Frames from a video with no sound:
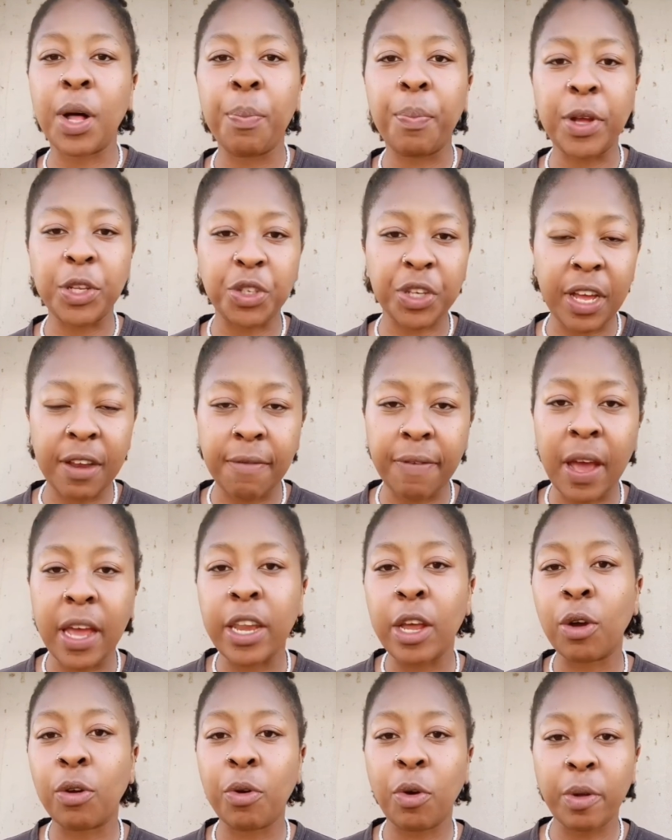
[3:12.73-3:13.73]
But you can find
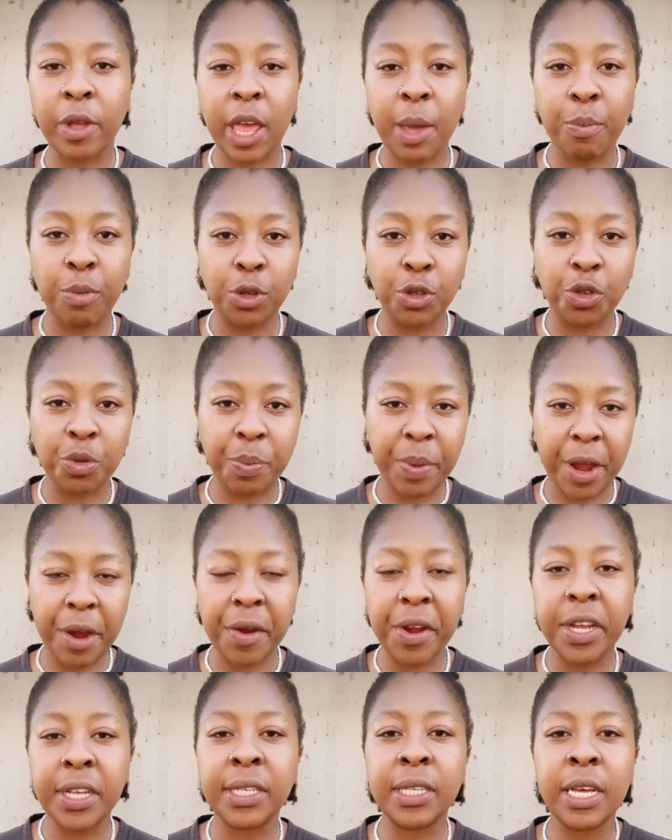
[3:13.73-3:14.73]
her Kuki Bunju
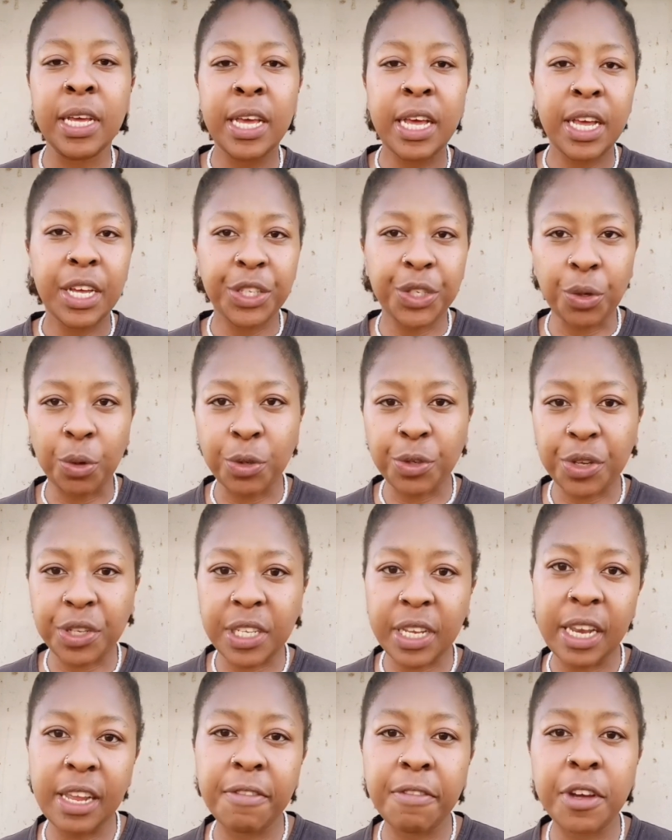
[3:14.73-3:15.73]
Berries. She also
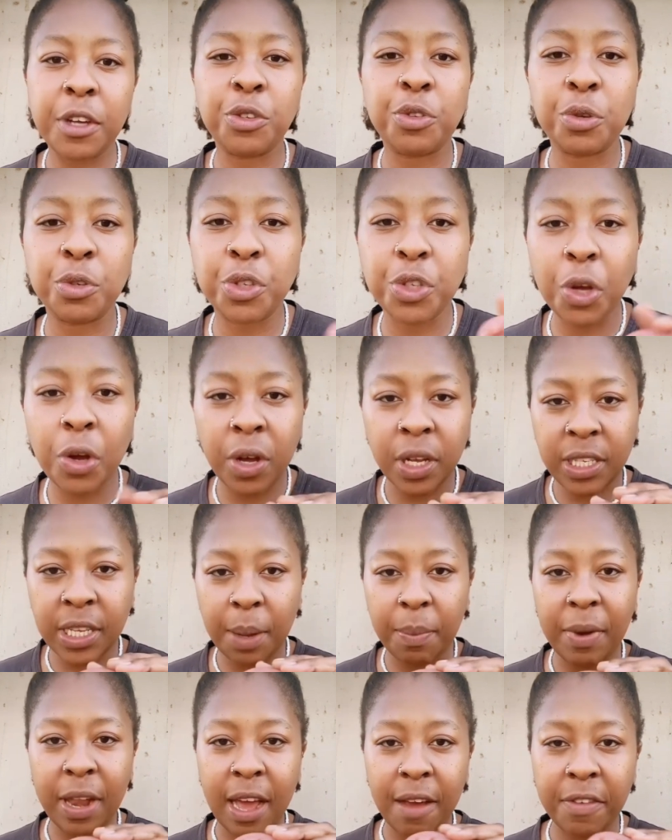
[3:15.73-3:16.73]
delivers, so show her
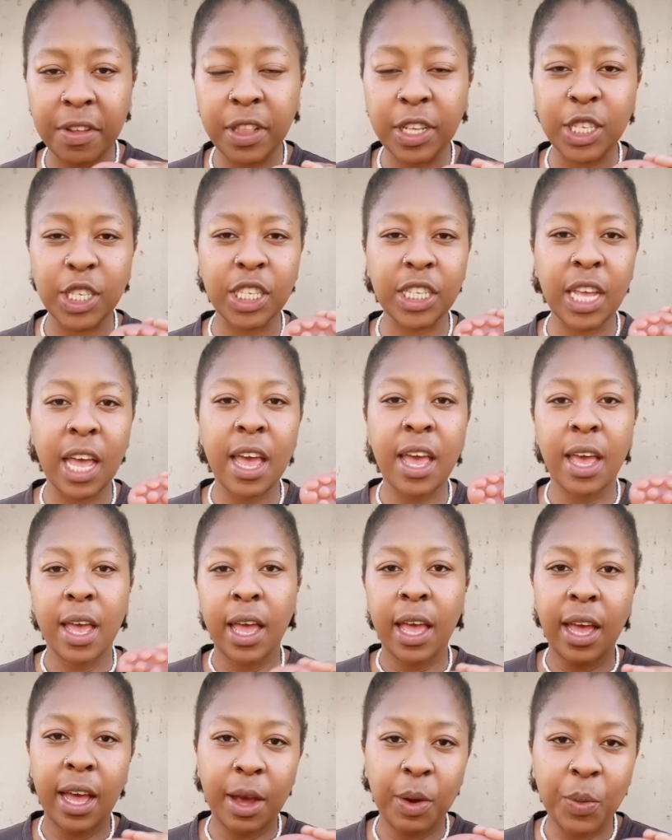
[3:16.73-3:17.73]
some love in this
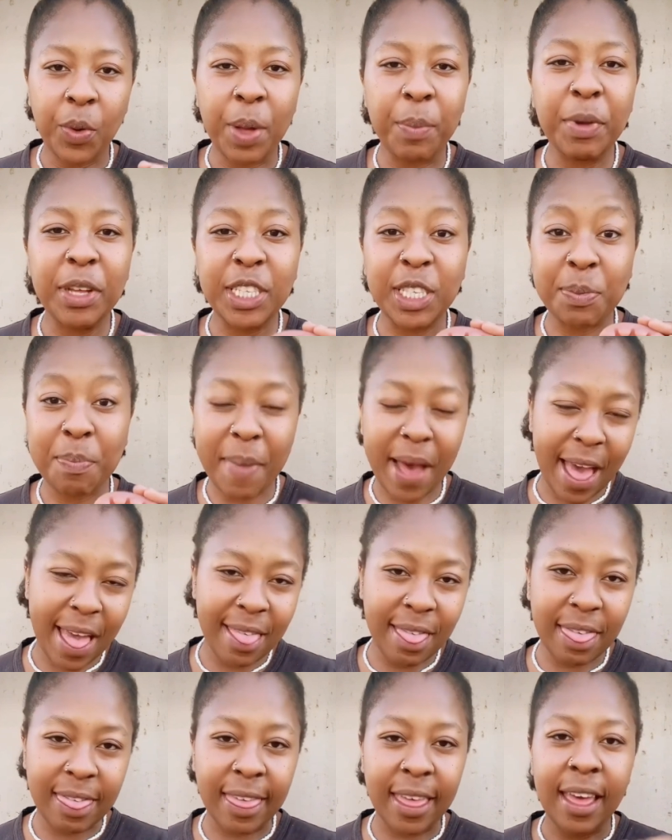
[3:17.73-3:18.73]
Women's
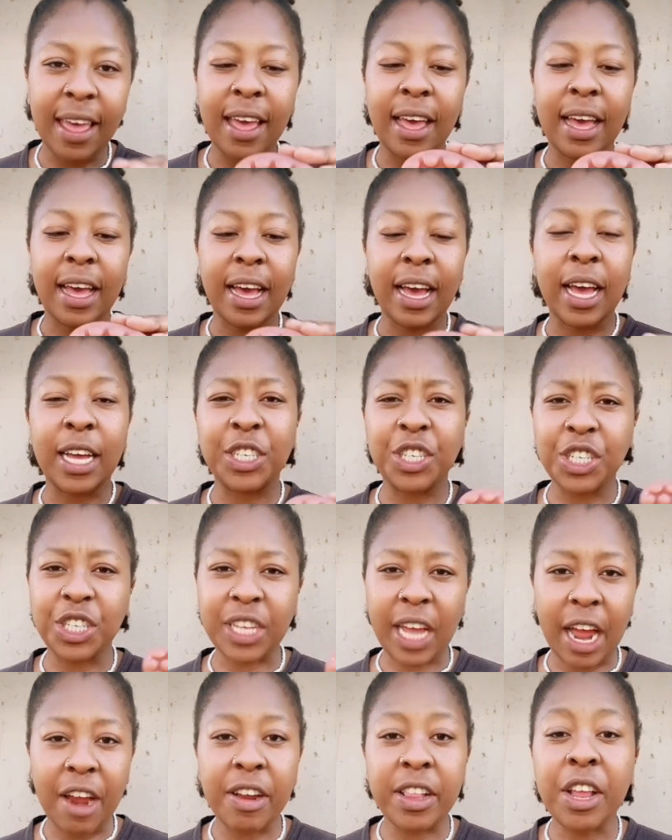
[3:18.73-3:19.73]
Month. She's
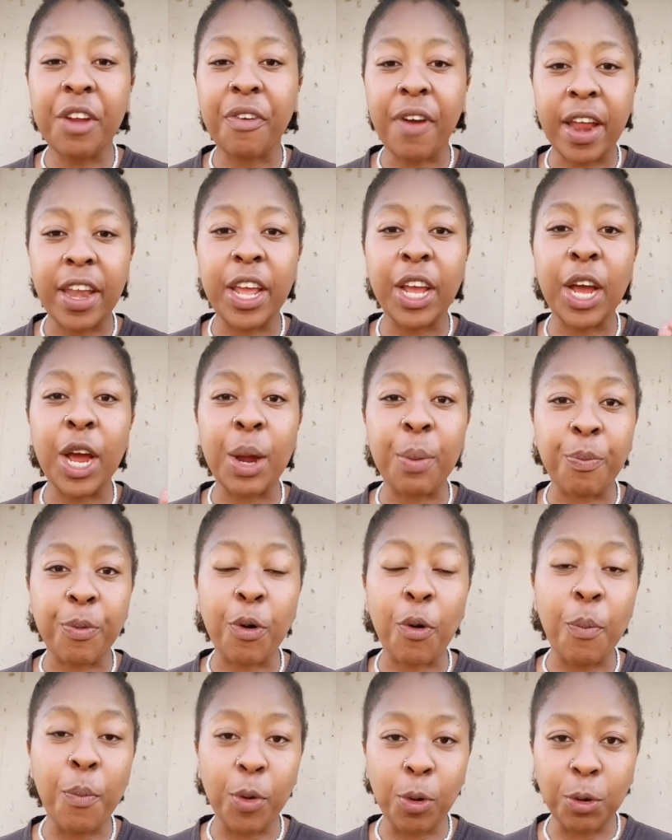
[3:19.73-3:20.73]
currently running a
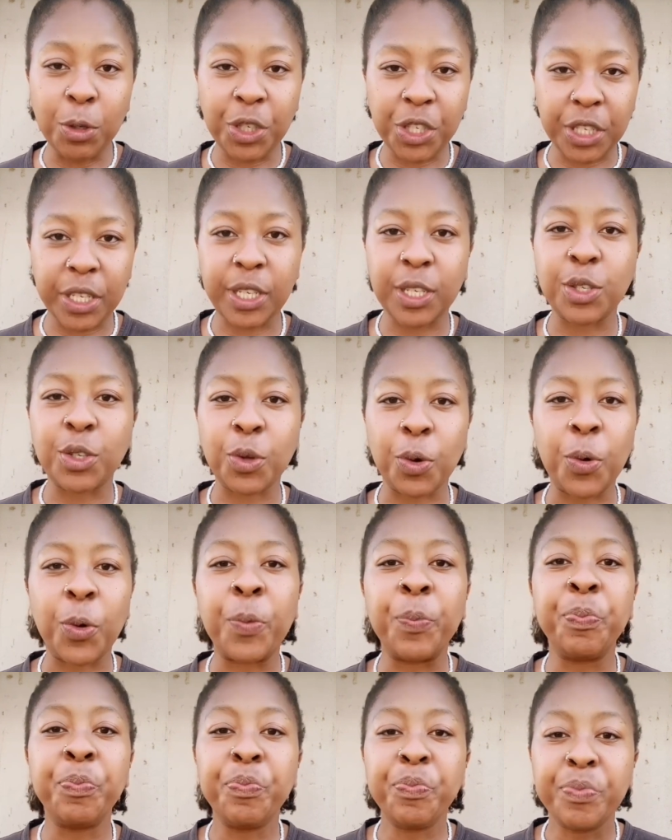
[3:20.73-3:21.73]
promotion. So
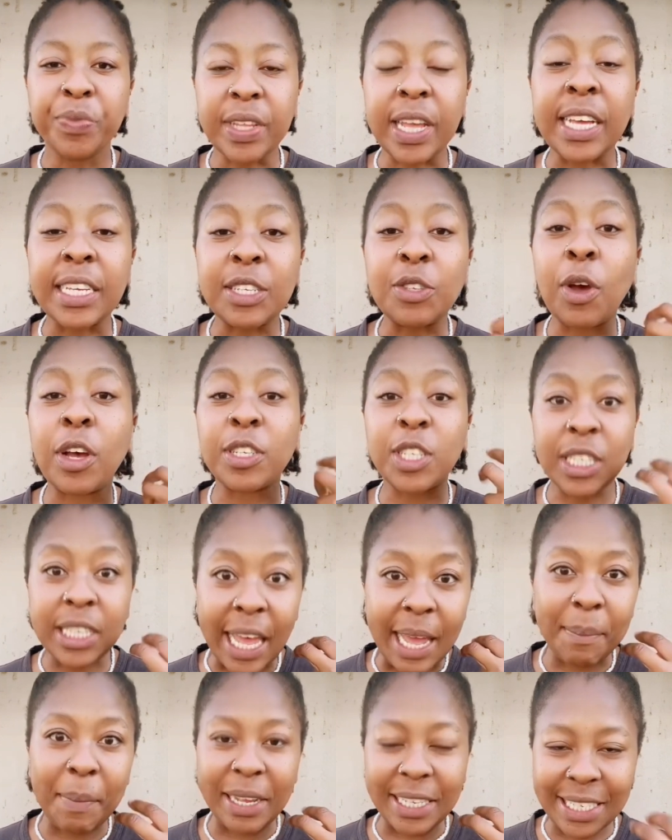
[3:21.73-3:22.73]
yeah, so I was
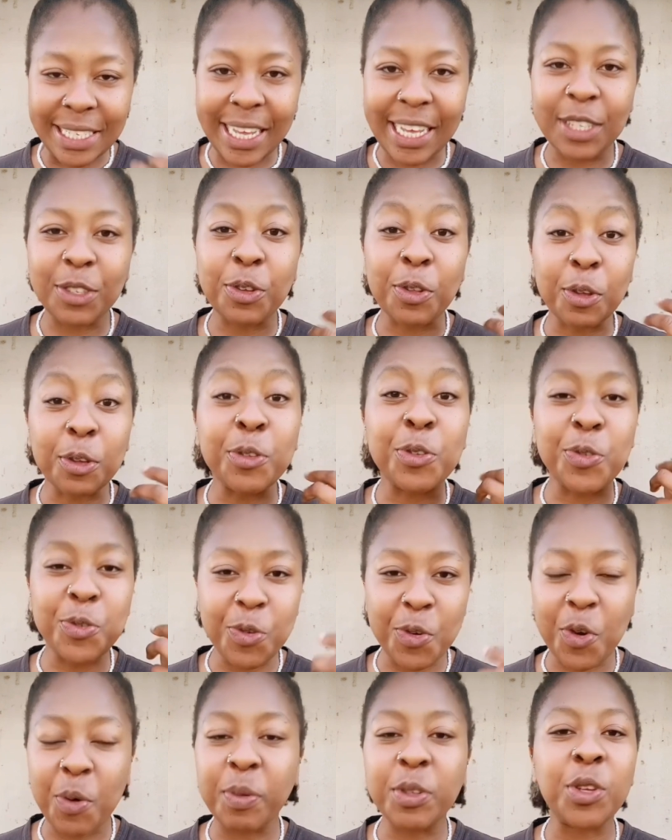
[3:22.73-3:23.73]
saying my skin. So those who do
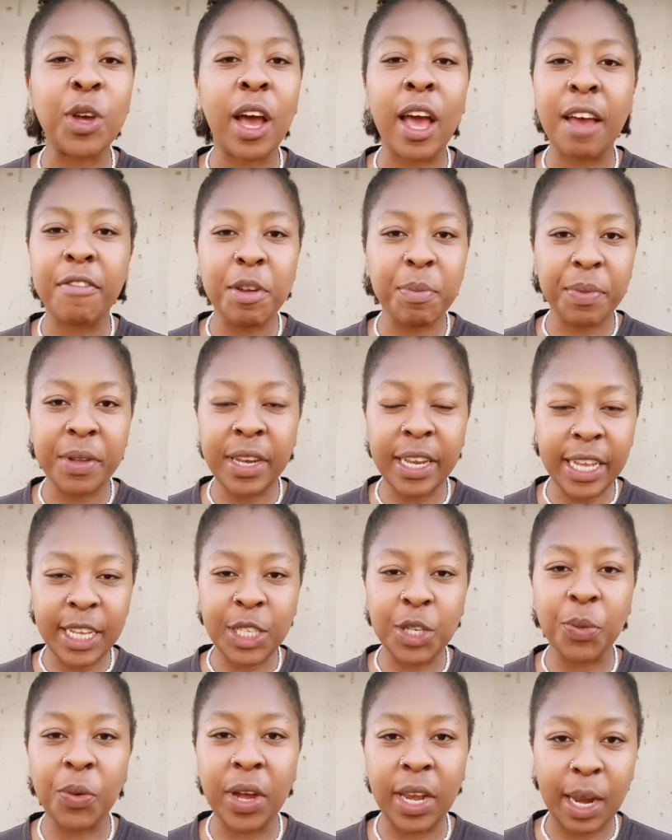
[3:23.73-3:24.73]
know me, so I haven't been
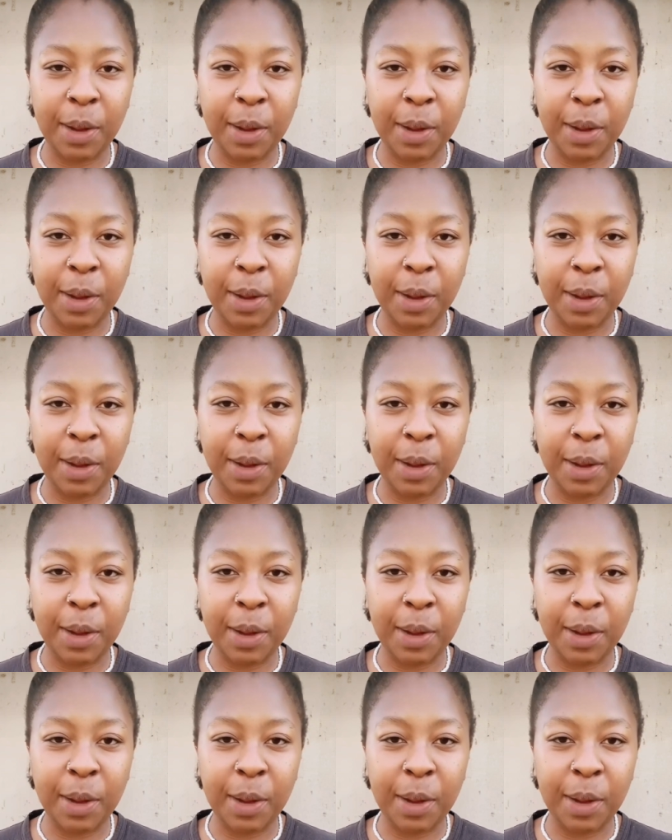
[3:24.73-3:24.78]
eating well.